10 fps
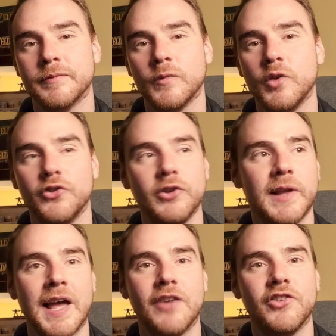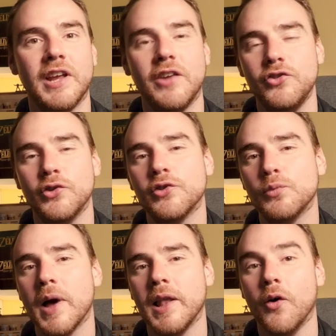You're still catching just as
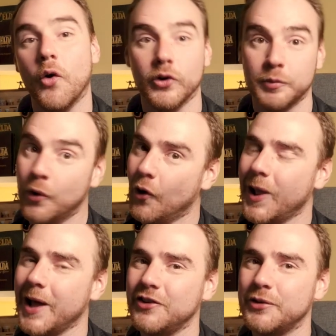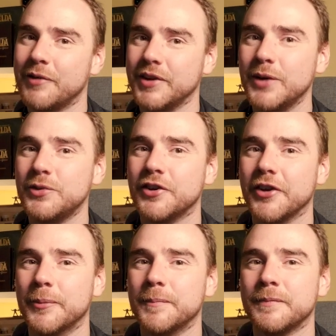well or as poorly as you ever used to
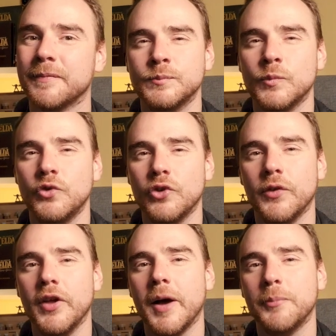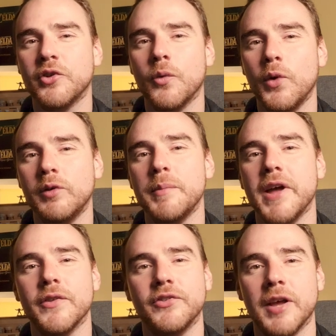do. So that option will
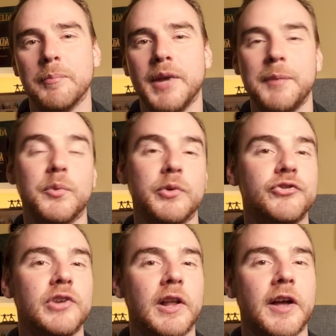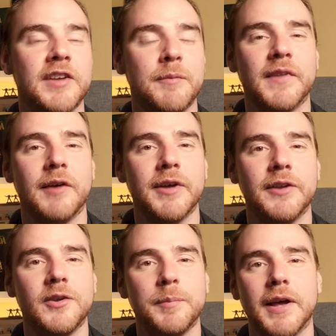remain the same. People will still attempt that
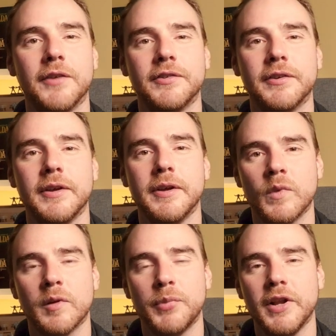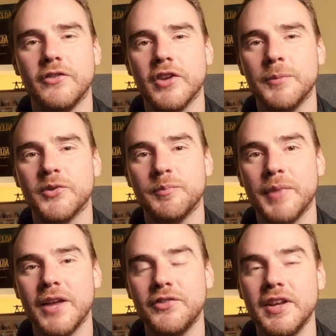vanity pass. But in terms of
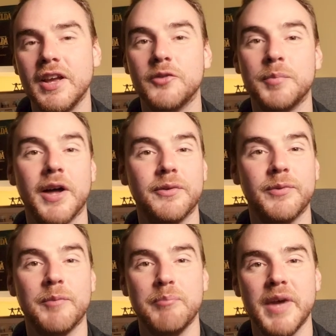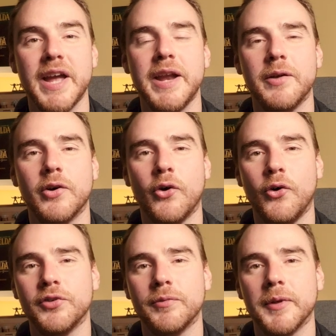passing as part of the main
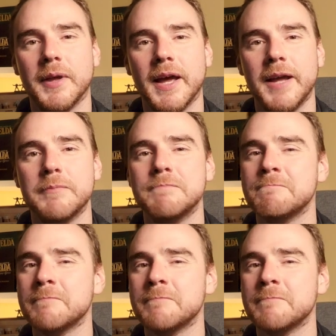course of the game,